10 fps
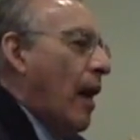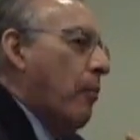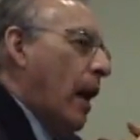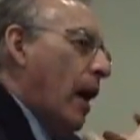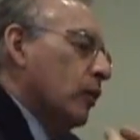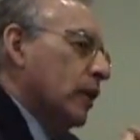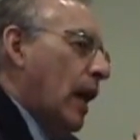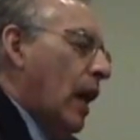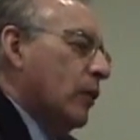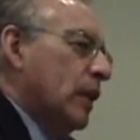about
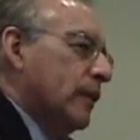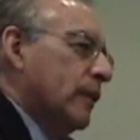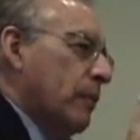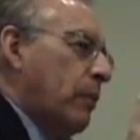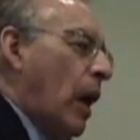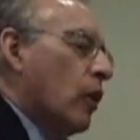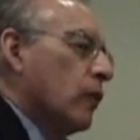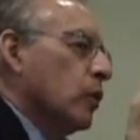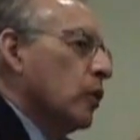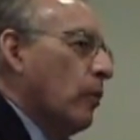how this very
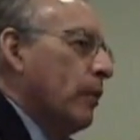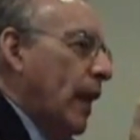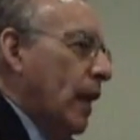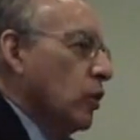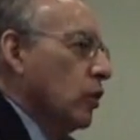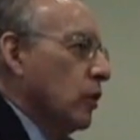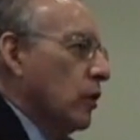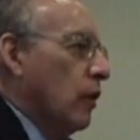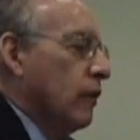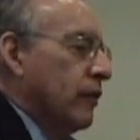powerful combination
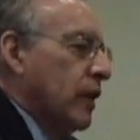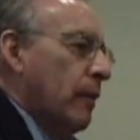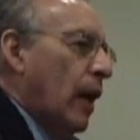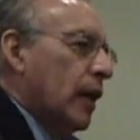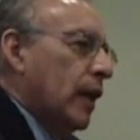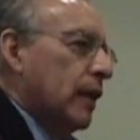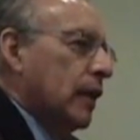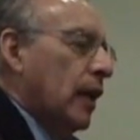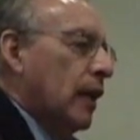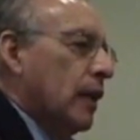of a free market
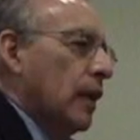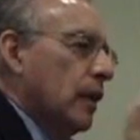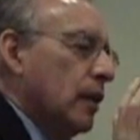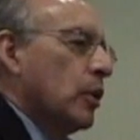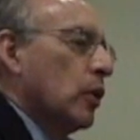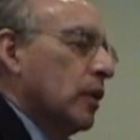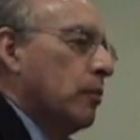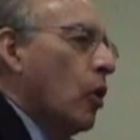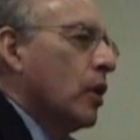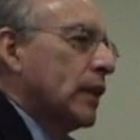and a liberal
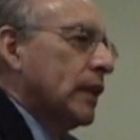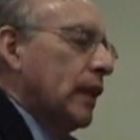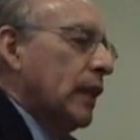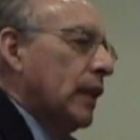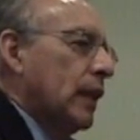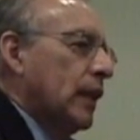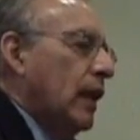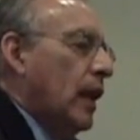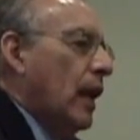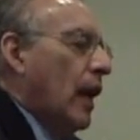democracy
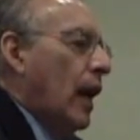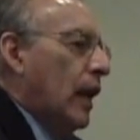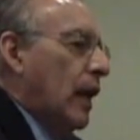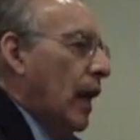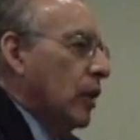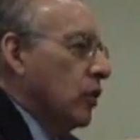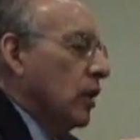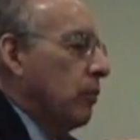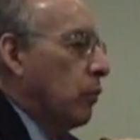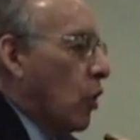had
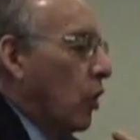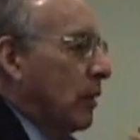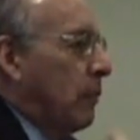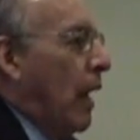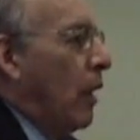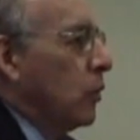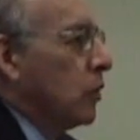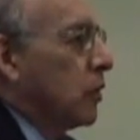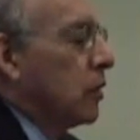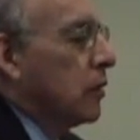actually brought about
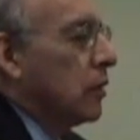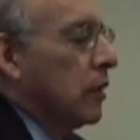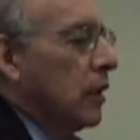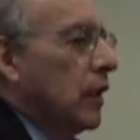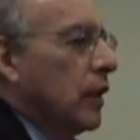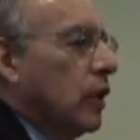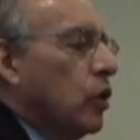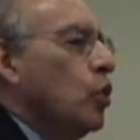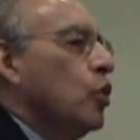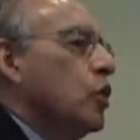
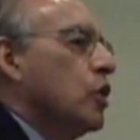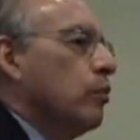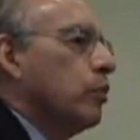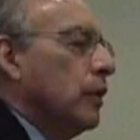huge